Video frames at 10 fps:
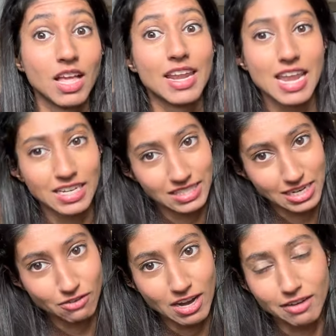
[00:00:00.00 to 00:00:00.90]
Next thing I
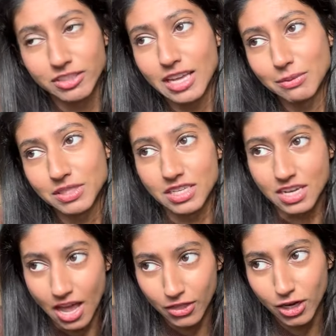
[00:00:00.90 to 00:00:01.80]
read after that was
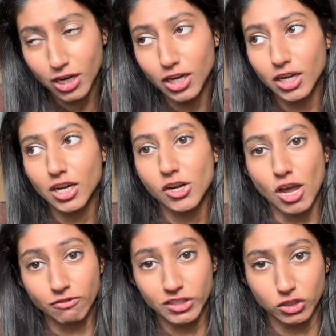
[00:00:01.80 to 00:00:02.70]
another
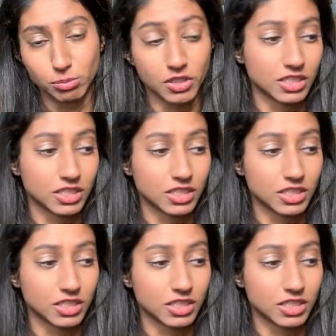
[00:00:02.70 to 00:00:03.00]
nonfiction book.